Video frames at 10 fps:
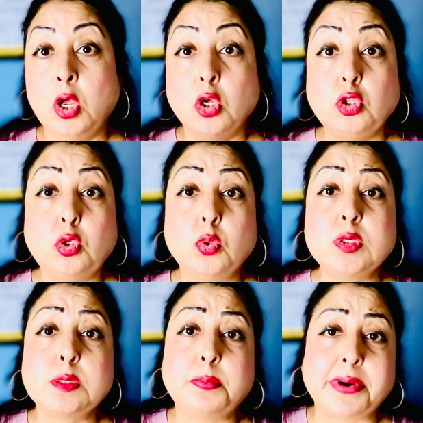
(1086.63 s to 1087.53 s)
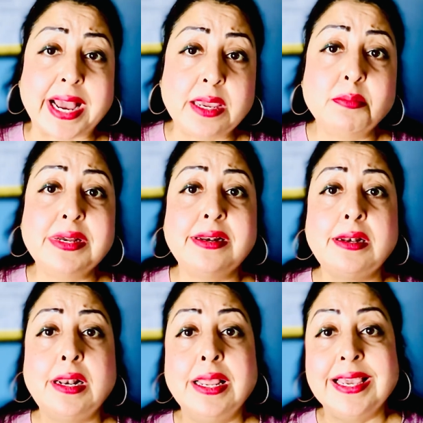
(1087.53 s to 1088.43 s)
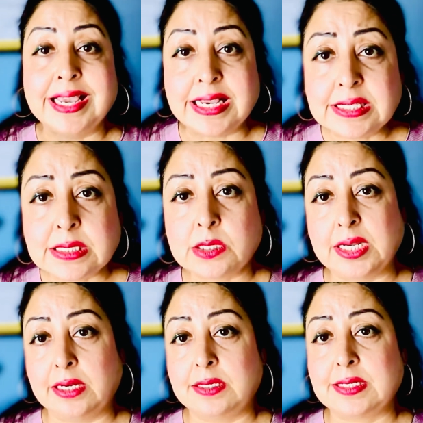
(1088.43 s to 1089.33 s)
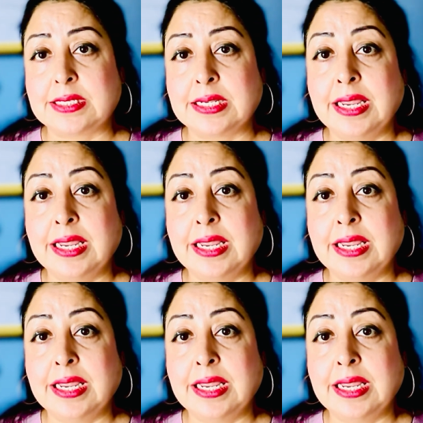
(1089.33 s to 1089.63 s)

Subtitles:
those primal instincts